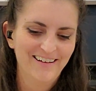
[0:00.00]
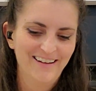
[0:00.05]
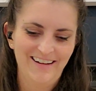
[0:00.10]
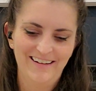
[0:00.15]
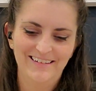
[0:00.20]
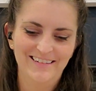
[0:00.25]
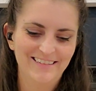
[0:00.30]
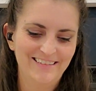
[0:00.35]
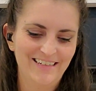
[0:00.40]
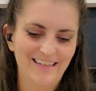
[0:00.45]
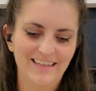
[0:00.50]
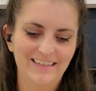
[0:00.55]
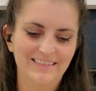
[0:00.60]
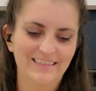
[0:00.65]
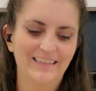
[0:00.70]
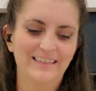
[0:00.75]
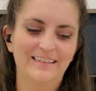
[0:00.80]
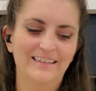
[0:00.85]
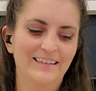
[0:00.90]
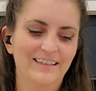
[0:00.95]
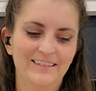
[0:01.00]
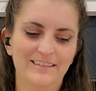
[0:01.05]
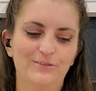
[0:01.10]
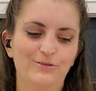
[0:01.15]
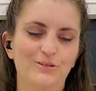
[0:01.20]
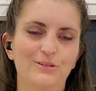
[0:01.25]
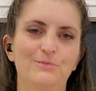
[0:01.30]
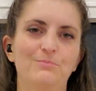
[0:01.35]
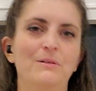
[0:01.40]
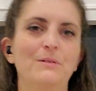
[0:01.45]
I just see the sense, and this
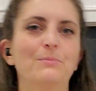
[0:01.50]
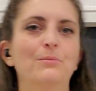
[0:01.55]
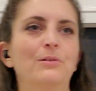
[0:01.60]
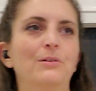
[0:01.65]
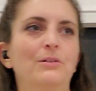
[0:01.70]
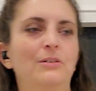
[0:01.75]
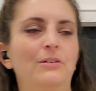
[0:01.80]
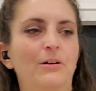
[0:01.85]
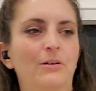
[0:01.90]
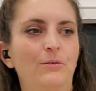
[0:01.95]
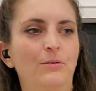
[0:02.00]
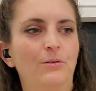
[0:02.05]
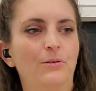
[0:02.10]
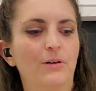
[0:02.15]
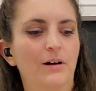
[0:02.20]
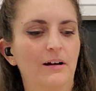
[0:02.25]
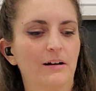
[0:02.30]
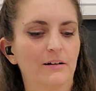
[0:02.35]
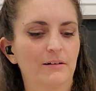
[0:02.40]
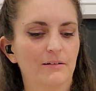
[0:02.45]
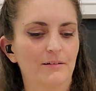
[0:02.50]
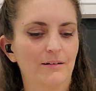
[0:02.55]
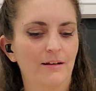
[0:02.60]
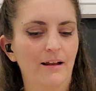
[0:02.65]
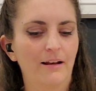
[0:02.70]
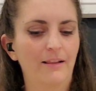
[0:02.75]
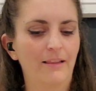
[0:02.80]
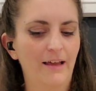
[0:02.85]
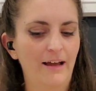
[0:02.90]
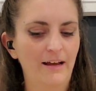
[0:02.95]
is just people, you know, who are
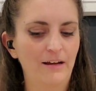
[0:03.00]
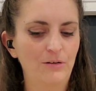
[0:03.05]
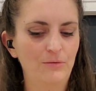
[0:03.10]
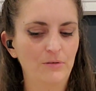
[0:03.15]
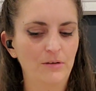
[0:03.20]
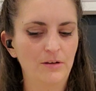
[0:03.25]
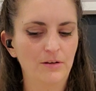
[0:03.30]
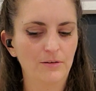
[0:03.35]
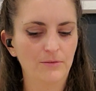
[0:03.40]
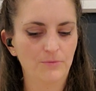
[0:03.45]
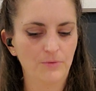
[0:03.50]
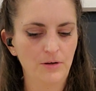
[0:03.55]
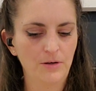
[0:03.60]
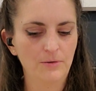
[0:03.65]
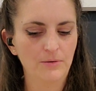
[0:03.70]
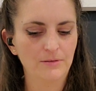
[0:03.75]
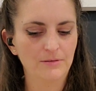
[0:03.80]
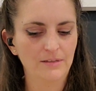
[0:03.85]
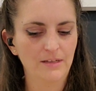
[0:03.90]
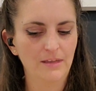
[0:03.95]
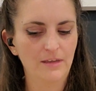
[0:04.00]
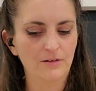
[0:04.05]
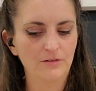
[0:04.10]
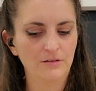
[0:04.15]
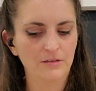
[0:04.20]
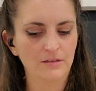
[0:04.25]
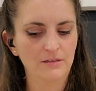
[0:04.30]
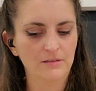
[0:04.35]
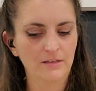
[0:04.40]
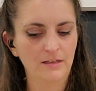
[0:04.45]
not aligned with your frequency.
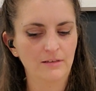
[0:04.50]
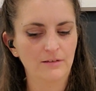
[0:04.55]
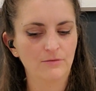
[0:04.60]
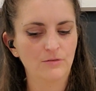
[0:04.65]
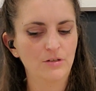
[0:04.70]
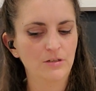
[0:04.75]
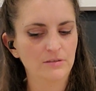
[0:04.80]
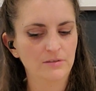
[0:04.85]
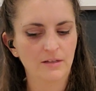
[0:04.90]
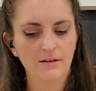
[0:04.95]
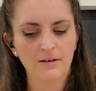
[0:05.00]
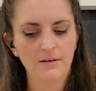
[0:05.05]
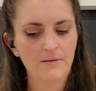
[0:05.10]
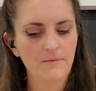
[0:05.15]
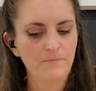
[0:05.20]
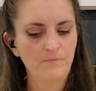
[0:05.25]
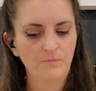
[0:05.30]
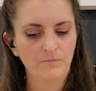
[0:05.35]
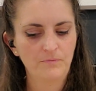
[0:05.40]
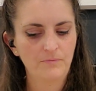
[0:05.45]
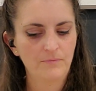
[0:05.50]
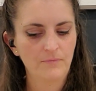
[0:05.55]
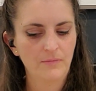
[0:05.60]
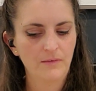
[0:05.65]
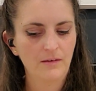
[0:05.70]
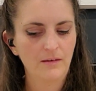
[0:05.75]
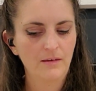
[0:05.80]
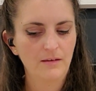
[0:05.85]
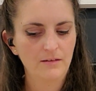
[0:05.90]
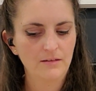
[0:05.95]
There's this sense of just
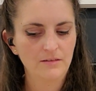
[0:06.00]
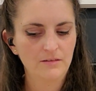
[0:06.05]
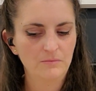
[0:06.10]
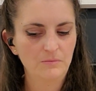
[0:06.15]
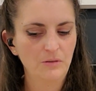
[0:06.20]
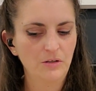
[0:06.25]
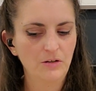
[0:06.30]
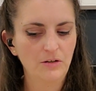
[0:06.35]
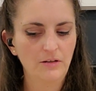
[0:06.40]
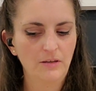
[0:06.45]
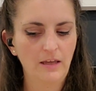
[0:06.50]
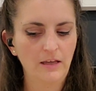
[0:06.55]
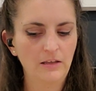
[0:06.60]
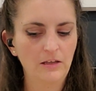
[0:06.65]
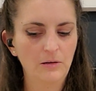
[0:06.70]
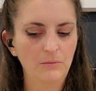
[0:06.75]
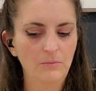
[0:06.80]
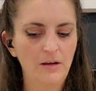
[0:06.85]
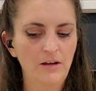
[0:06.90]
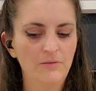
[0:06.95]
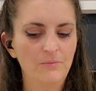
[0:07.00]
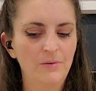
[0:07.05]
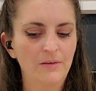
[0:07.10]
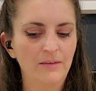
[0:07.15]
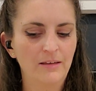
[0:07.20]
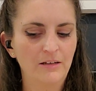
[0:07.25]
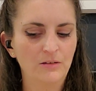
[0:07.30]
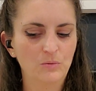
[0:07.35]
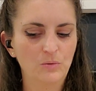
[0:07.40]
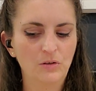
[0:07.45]
spirit. Like there may have been
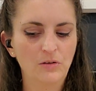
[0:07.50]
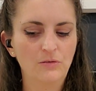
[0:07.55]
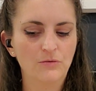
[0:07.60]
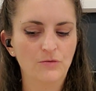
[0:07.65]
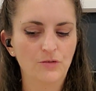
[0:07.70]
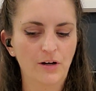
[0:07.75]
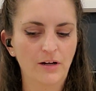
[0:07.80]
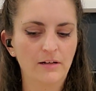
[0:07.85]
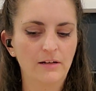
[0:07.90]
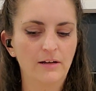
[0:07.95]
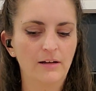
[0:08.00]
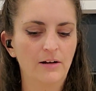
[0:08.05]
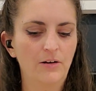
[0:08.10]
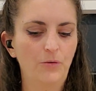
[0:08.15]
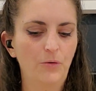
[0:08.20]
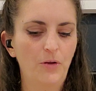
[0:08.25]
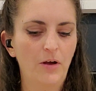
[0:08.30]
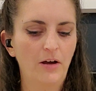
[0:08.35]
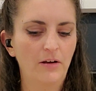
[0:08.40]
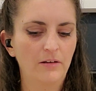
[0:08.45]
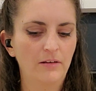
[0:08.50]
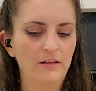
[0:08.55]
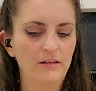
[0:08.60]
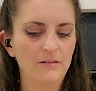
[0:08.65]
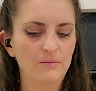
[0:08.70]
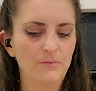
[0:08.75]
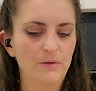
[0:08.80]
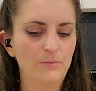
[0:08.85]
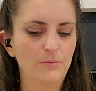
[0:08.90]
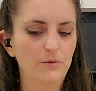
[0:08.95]
things where you've tried to hold on to
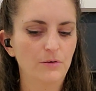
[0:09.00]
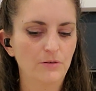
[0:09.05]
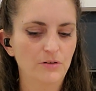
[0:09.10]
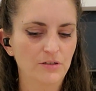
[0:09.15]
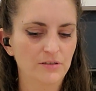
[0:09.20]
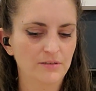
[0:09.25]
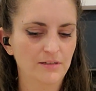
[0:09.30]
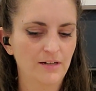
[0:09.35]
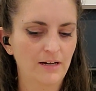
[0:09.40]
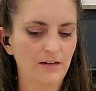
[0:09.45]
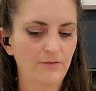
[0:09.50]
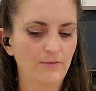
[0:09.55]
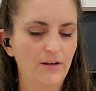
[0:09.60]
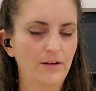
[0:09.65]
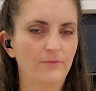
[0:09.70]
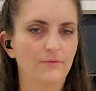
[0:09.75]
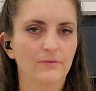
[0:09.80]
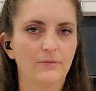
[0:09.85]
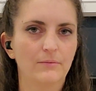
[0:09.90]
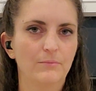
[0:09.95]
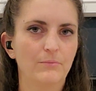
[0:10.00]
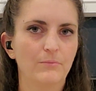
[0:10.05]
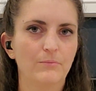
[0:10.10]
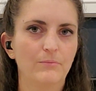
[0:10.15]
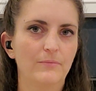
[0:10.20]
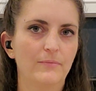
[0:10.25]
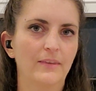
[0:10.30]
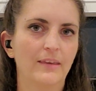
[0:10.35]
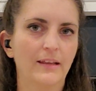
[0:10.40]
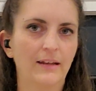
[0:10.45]
these people just kind of out of
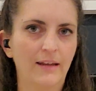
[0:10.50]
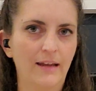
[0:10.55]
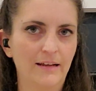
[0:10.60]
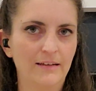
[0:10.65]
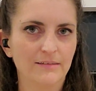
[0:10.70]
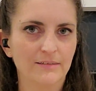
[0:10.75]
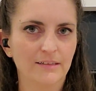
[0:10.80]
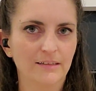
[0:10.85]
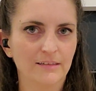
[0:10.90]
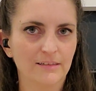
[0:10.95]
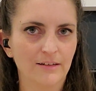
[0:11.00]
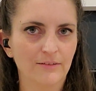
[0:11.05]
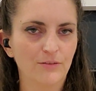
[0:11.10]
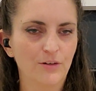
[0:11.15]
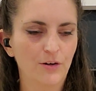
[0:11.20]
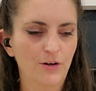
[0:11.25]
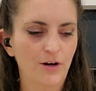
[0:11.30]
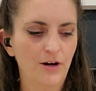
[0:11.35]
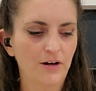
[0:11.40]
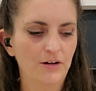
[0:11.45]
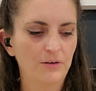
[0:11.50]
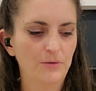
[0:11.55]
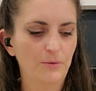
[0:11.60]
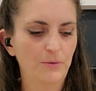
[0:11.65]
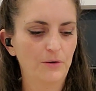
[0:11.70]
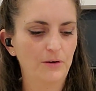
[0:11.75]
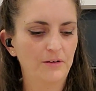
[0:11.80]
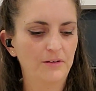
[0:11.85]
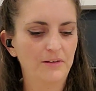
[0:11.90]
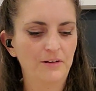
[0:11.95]
the niceness of your heart,
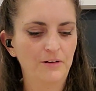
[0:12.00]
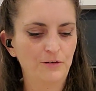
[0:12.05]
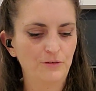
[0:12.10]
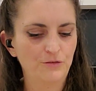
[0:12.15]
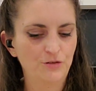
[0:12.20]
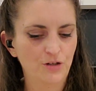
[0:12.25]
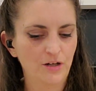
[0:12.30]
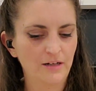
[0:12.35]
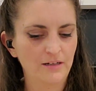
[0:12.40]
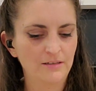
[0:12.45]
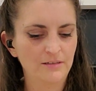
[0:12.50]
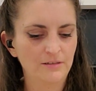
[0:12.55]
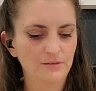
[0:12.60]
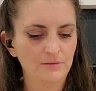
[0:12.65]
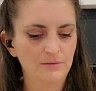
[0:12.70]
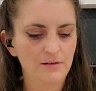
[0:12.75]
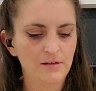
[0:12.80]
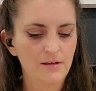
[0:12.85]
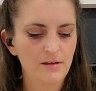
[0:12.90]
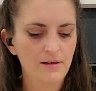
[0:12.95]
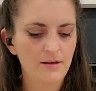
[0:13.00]
or, you know, trying to